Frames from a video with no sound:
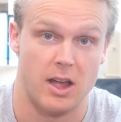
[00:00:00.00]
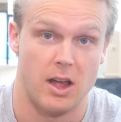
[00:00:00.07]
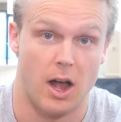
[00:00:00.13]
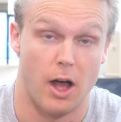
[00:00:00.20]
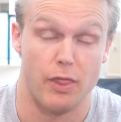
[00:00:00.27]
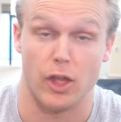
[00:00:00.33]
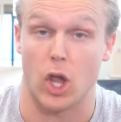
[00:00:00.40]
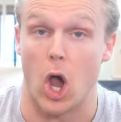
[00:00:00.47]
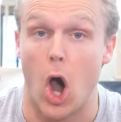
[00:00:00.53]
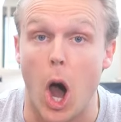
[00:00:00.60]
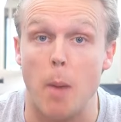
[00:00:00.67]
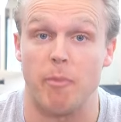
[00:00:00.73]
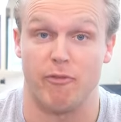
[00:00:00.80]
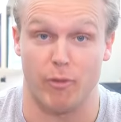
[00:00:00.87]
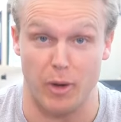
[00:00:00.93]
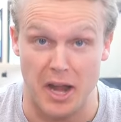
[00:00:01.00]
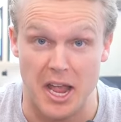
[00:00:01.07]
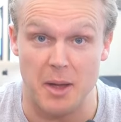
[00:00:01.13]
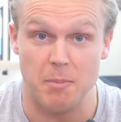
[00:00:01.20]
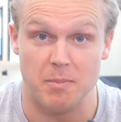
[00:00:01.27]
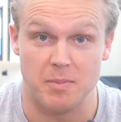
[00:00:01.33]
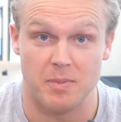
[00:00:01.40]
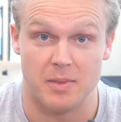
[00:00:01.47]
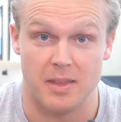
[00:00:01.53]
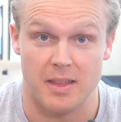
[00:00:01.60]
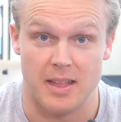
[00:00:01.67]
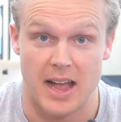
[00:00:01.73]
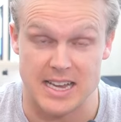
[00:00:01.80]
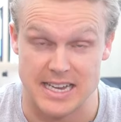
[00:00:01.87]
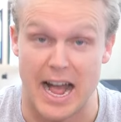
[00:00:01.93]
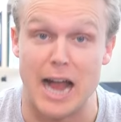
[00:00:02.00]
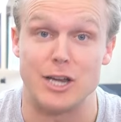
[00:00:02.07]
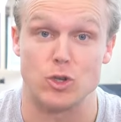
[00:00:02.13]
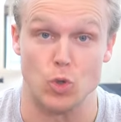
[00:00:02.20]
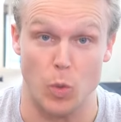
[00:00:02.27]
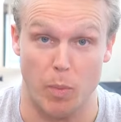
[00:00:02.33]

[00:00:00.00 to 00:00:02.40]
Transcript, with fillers: Uh, the comp for him as a high school